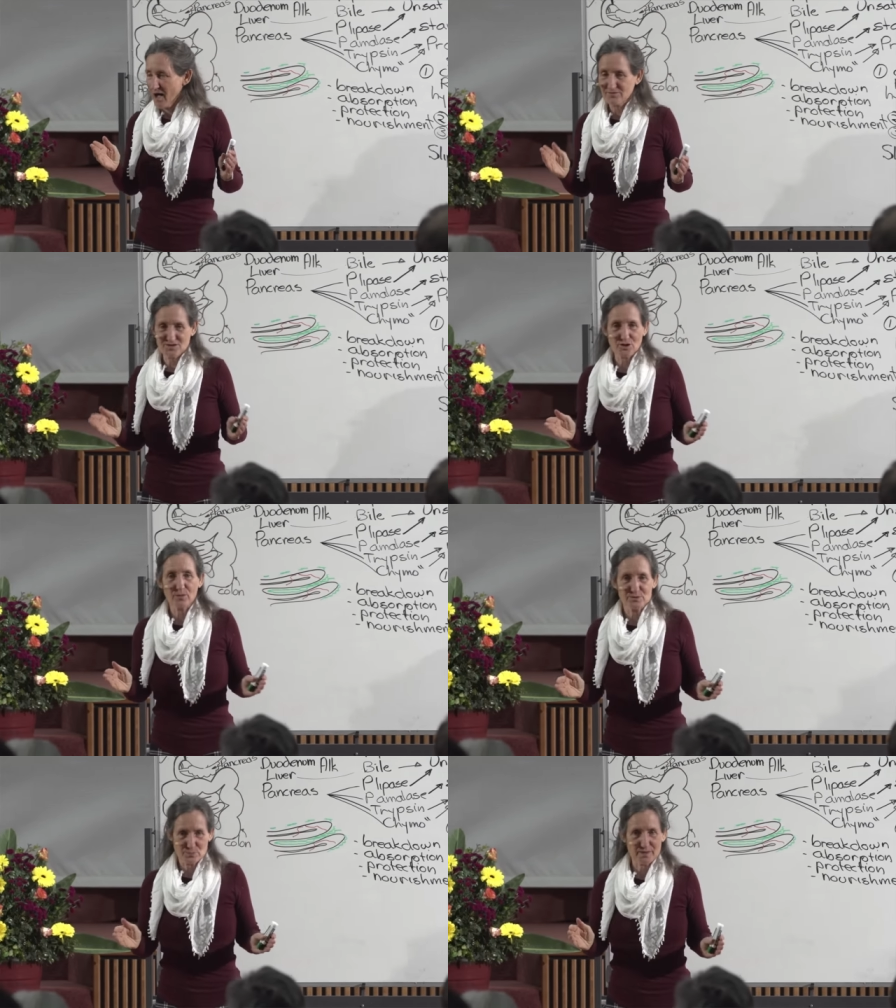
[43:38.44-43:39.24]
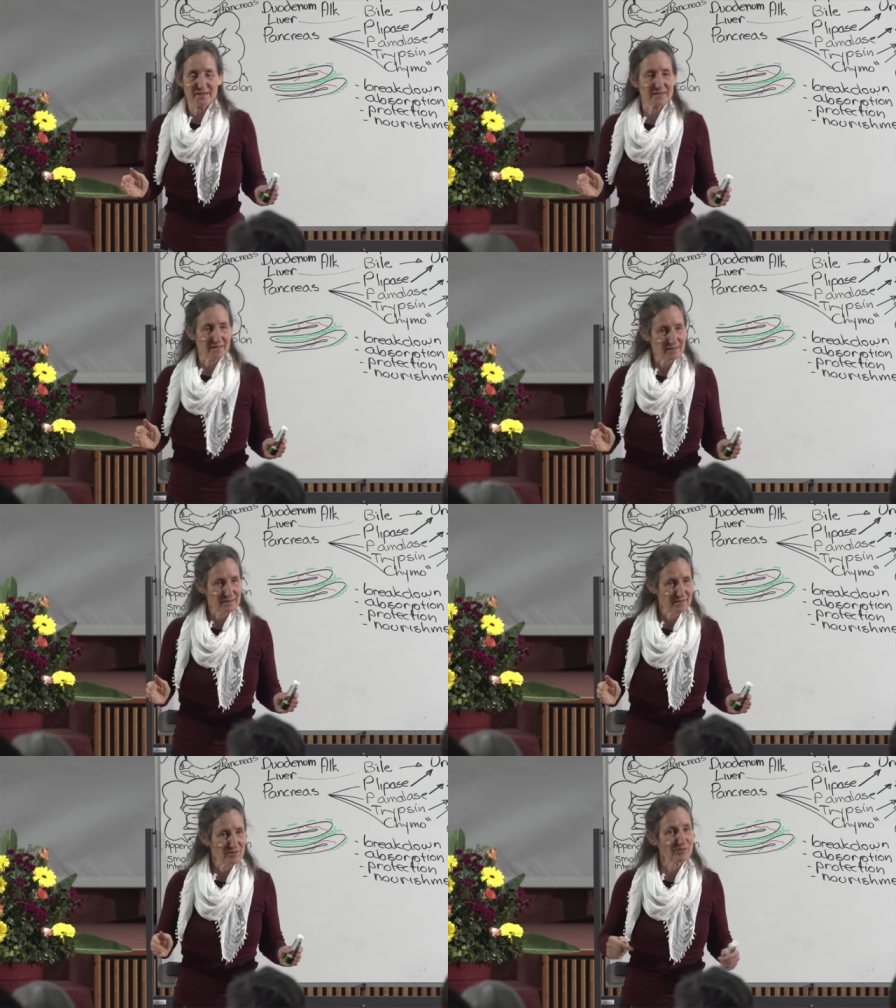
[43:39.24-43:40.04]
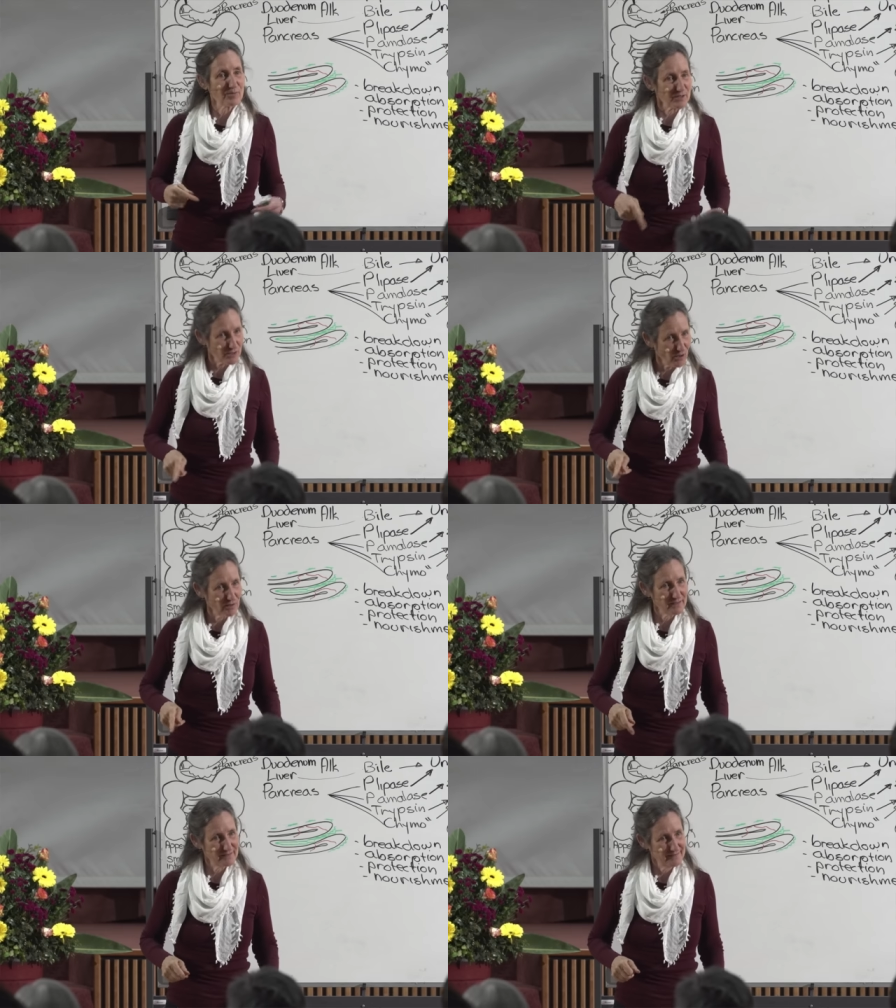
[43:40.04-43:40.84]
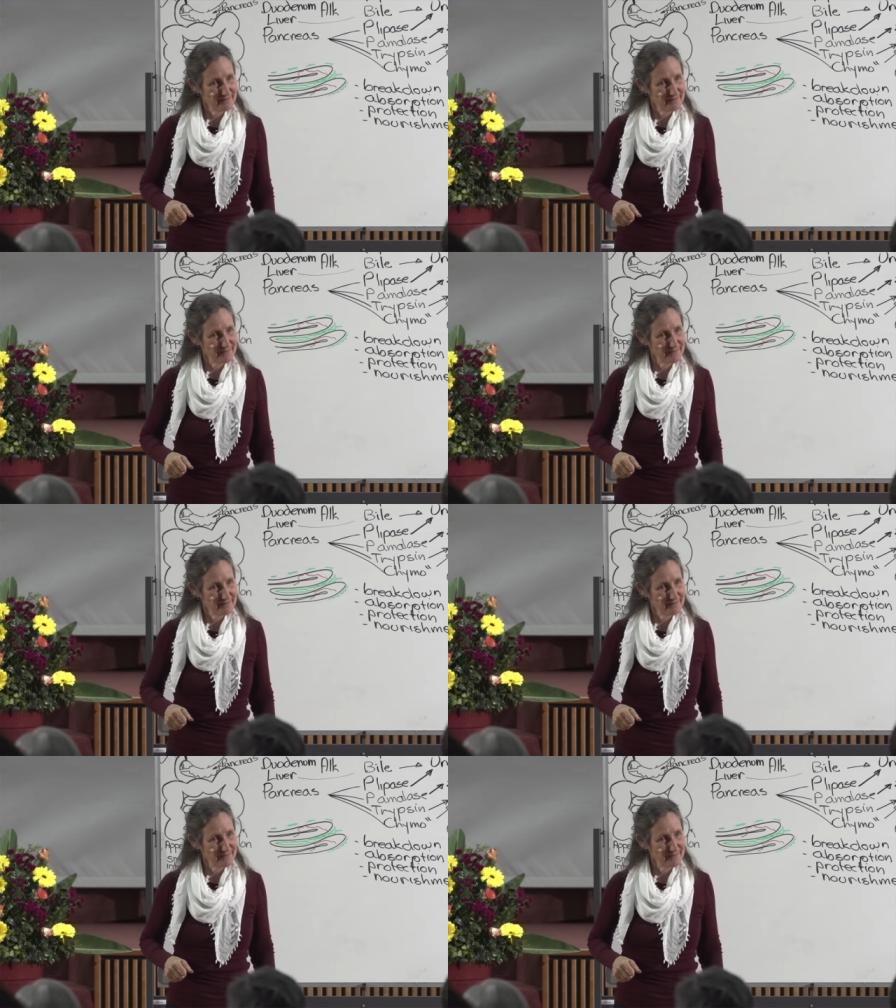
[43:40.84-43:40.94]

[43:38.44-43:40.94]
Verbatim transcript: I've stopped bleeding from the colon.